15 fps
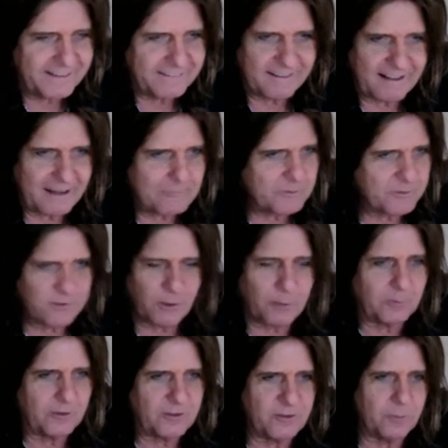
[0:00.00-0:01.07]
I was
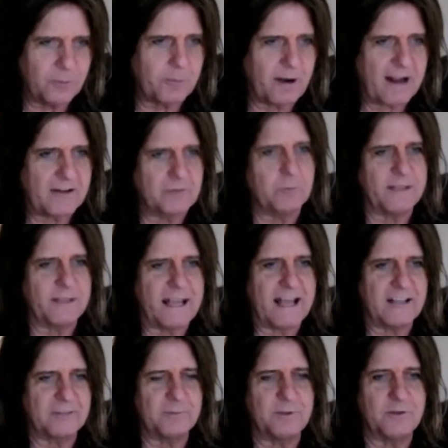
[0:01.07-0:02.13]
totally surprised when he
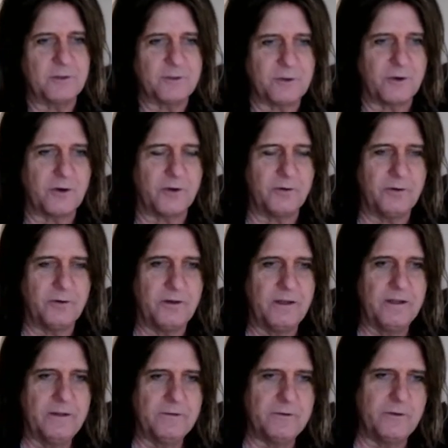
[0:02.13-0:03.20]
asked me to join
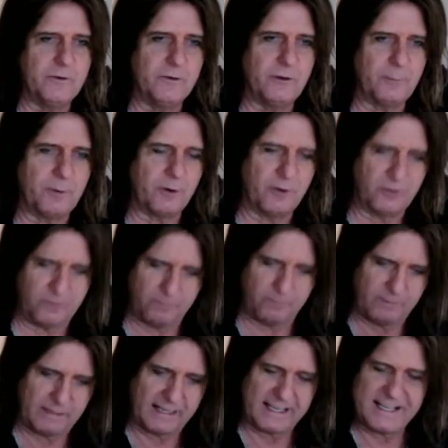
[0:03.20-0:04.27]
Europe, because
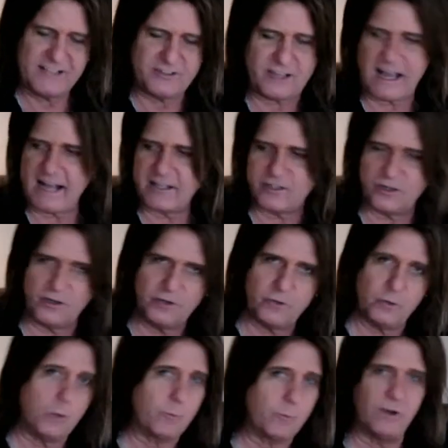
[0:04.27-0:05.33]
like Easy Action in
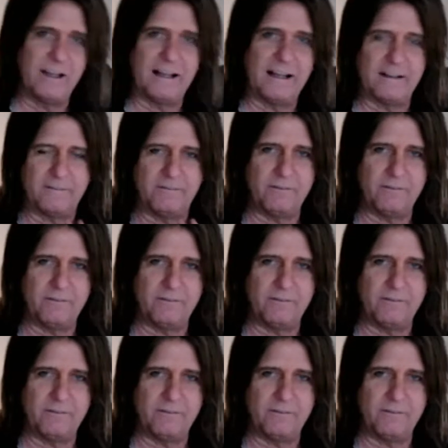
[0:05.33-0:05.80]
Europe were like